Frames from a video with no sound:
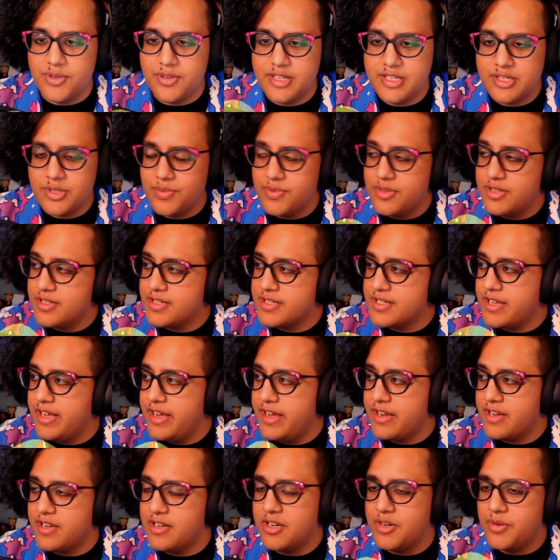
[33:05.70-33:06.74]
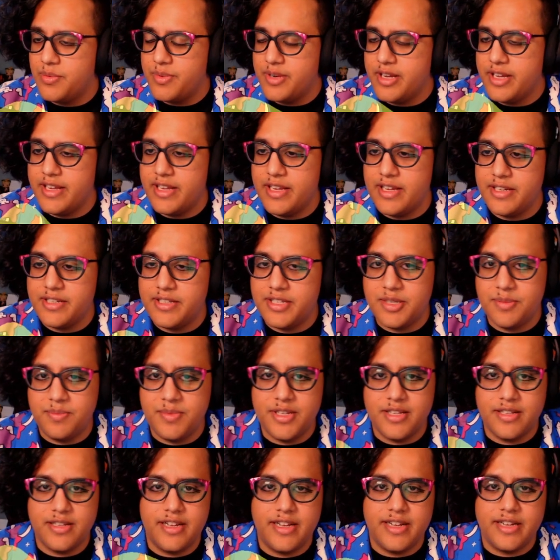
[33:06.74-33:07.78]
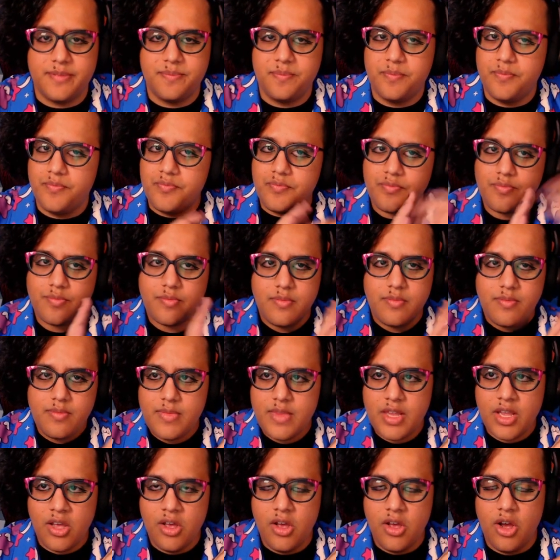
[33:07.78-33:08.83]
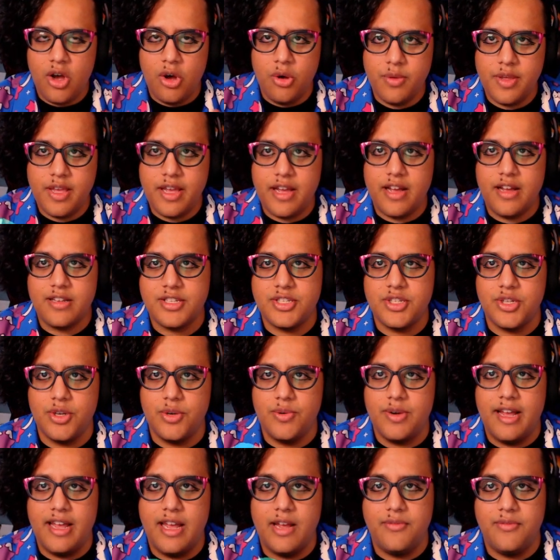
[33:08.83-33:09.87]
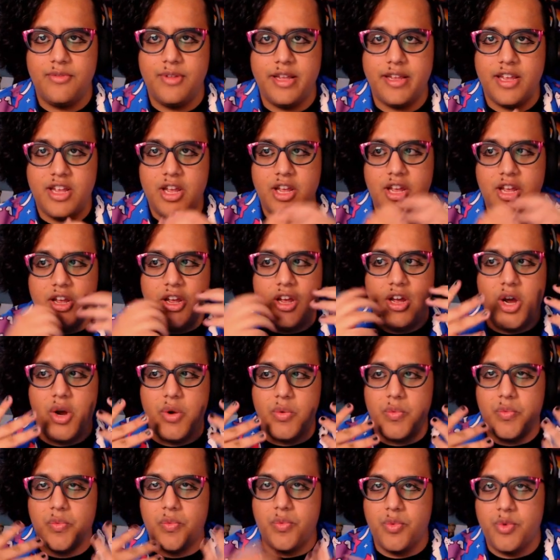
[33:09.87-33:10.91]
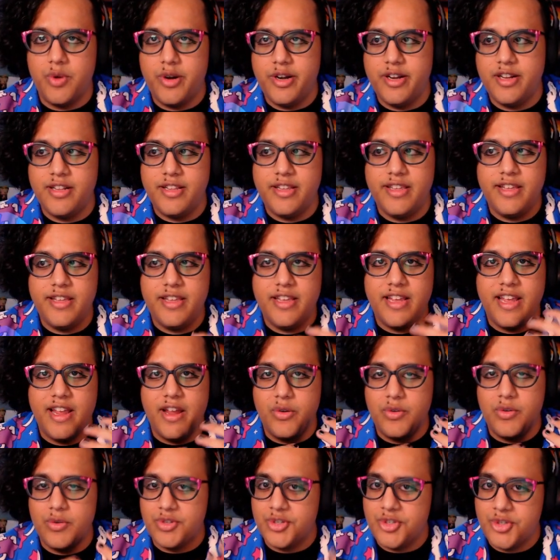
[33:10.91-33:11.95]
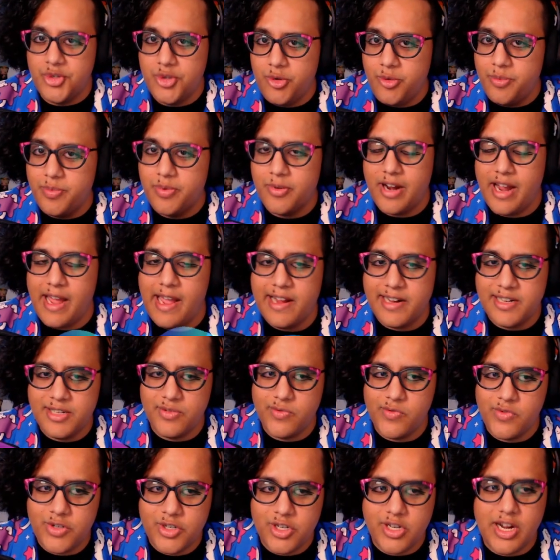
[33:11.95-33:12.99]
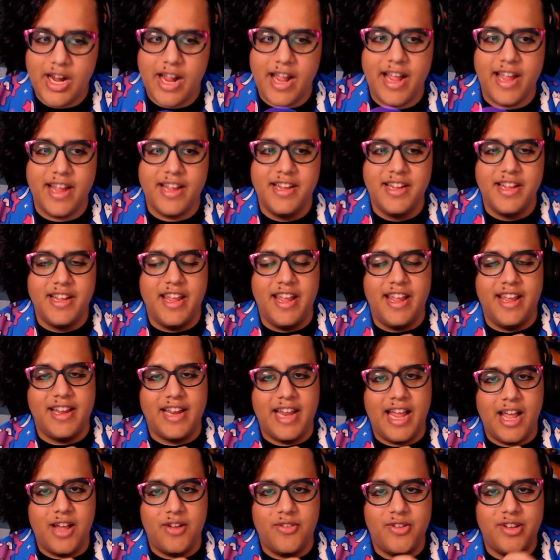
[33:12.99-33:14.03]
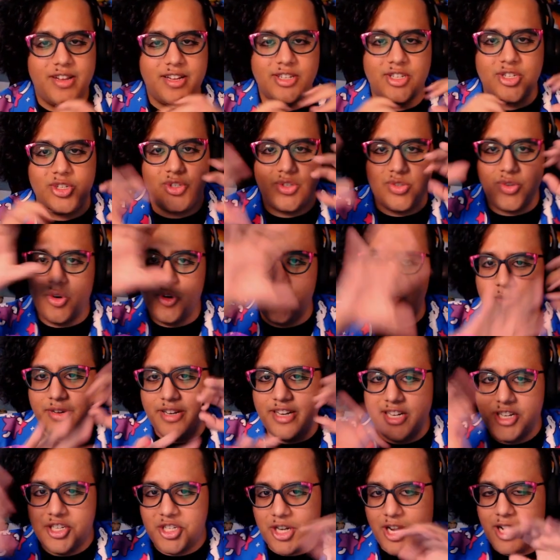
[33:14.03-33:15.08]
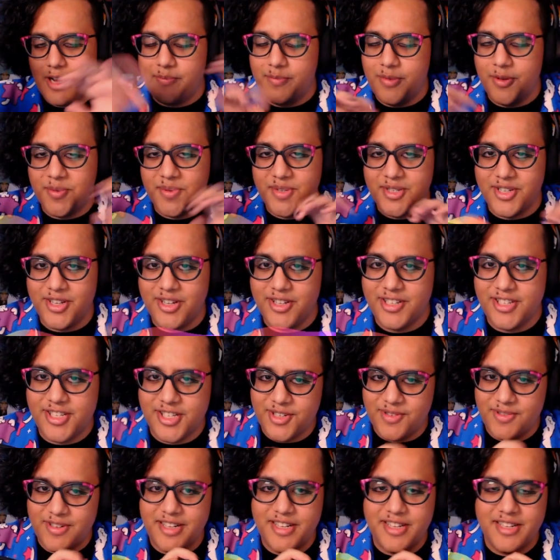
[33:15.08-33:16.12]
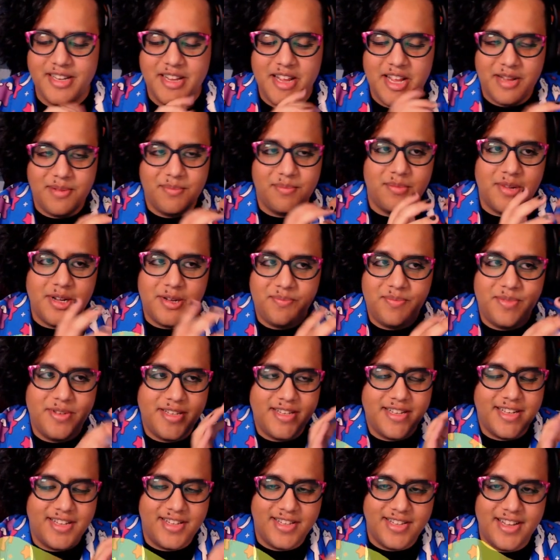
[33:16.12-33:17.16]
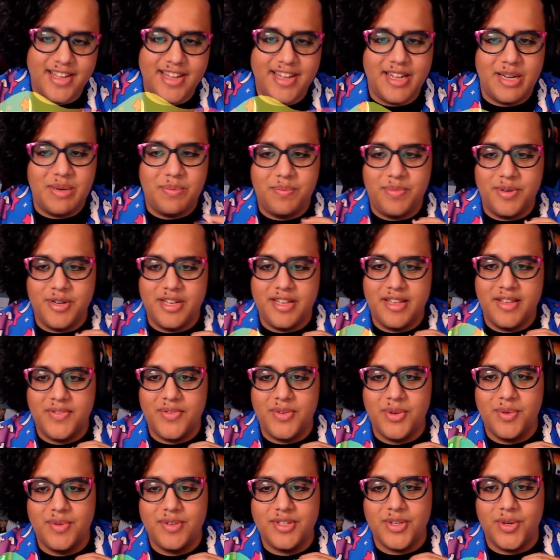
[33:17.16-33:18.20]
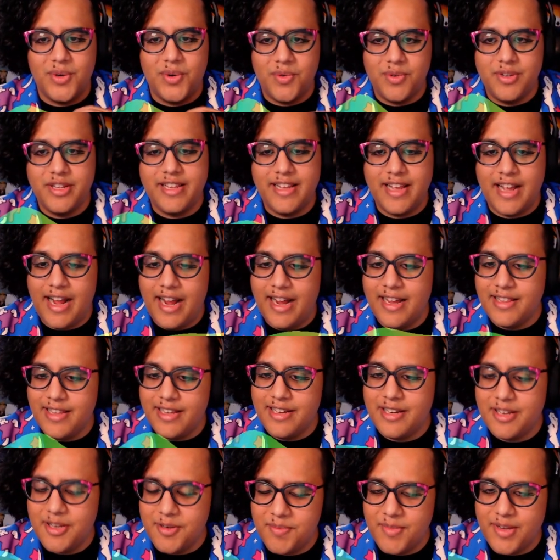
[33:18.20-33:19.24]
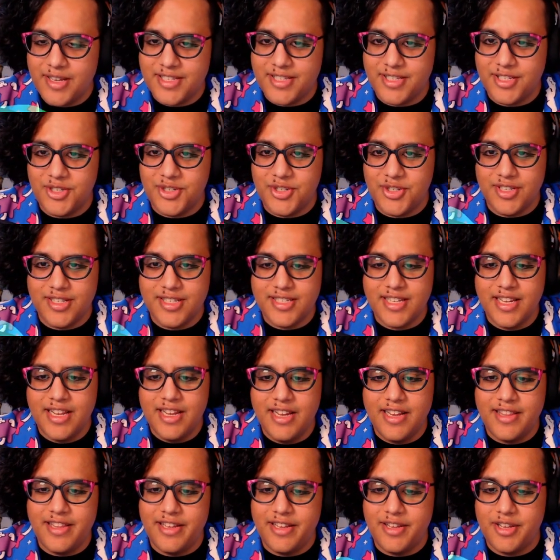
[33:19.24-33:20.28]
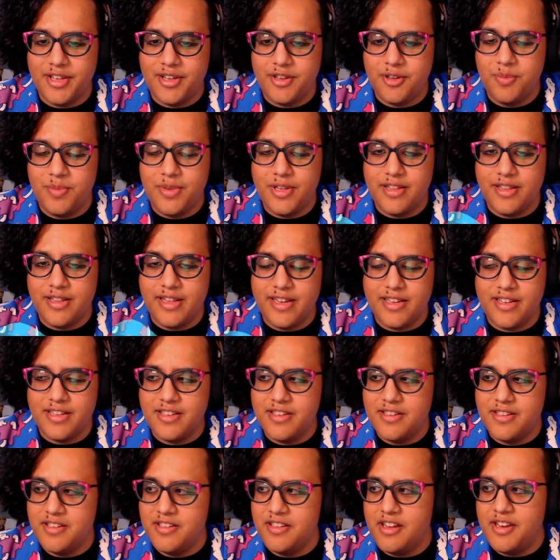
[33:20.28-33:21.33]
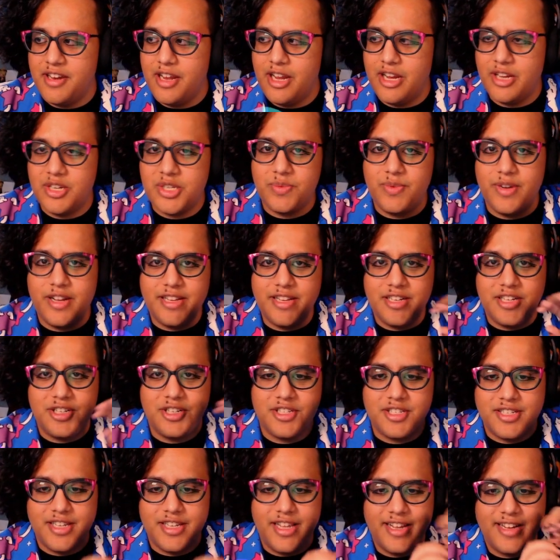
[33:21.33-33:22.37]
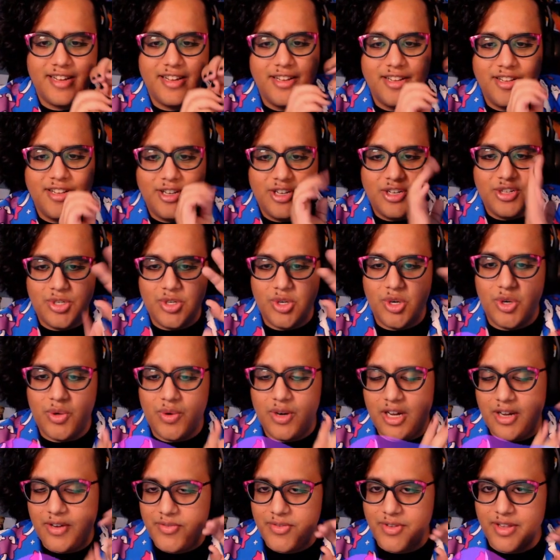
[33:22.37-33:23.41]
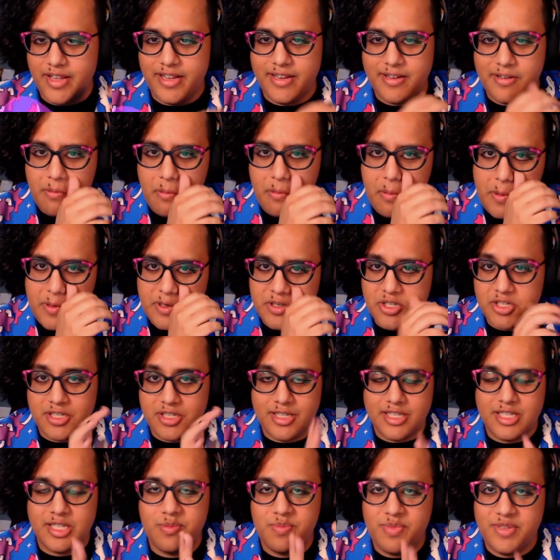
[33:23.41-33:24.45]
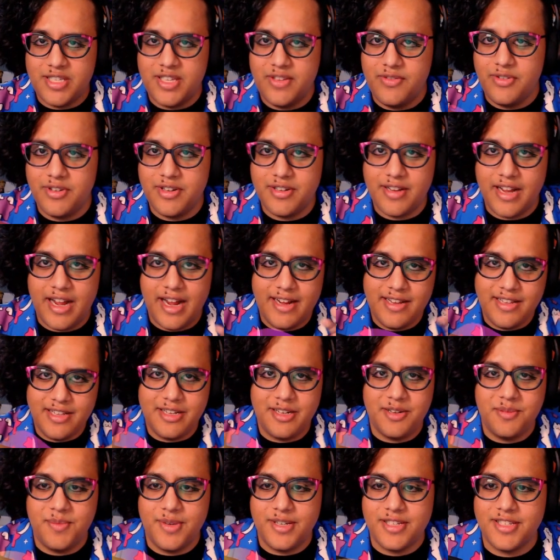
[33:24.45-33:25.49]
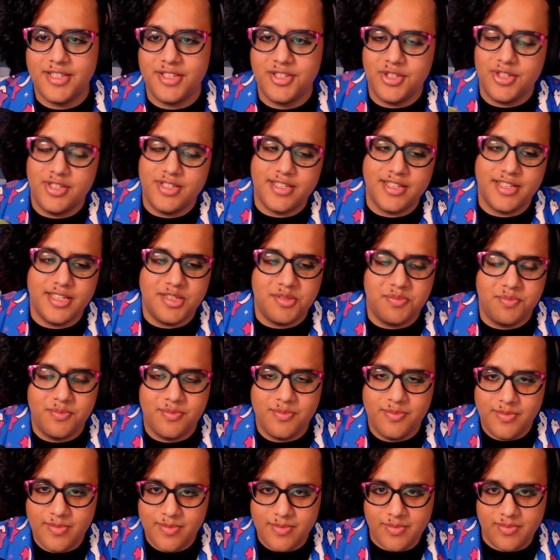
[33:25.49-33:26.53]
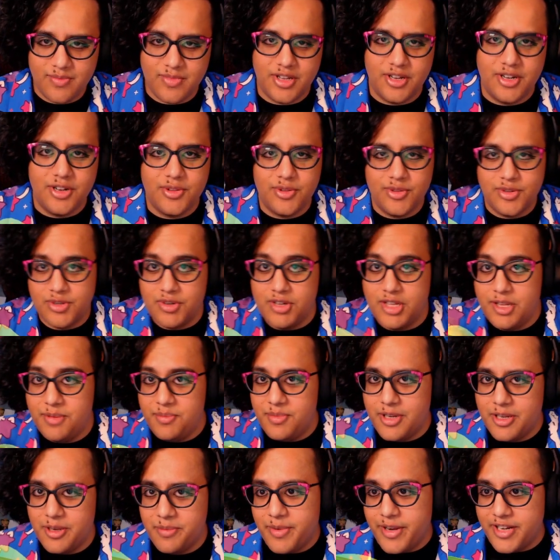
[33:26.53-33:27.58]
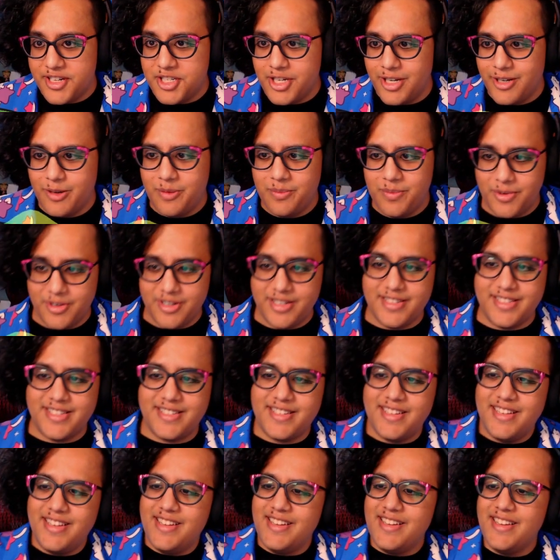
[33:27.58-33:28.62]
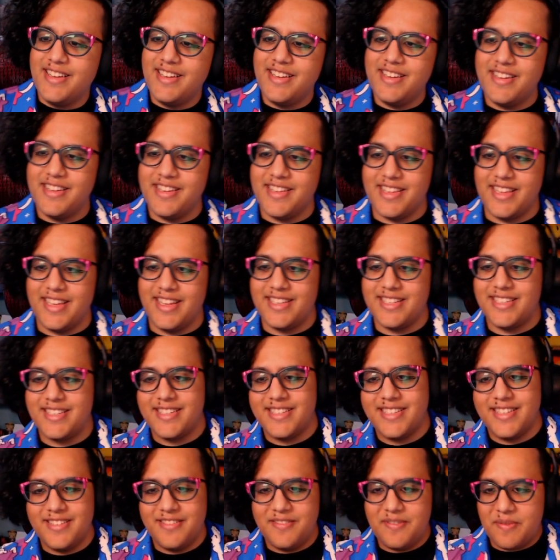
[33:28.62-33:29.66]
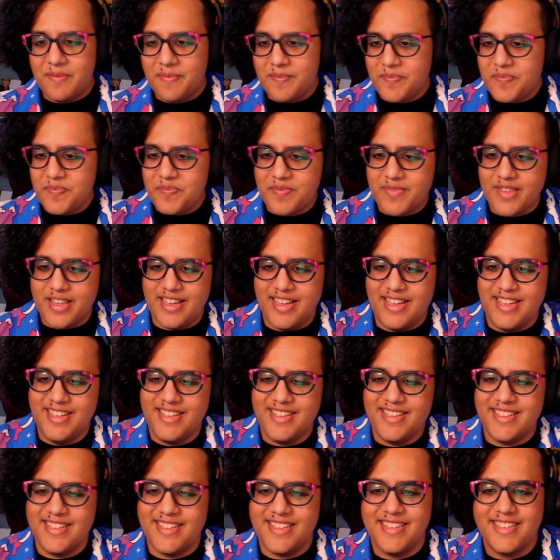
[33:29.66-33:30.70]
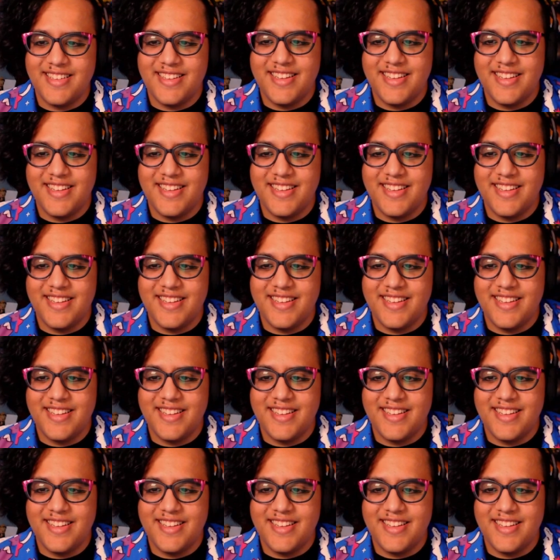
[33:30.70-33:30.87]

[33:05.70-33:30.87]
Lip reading: this was like a way to be like, oh yeah, so I have like a really super active chat, and having so many chat bubbles on screen might be a lot, but if it was only highlighted messages, then it could be like a nice way to just like show off like just the specific highlighted messages, because those are limited by channel points. Yes. And